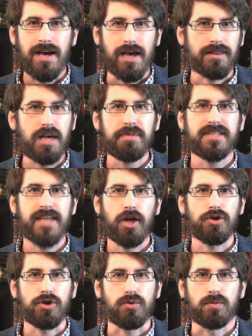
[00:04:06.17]
And let me
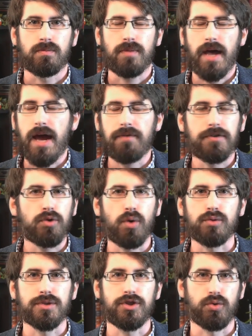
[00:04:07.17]
tell you,
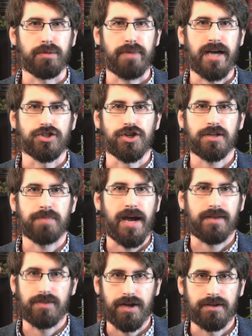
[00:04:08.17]
Everyone was doing magic
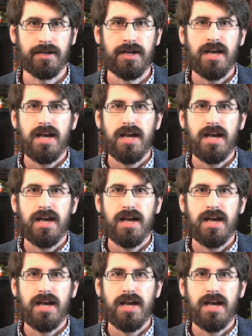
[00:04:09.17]
back then,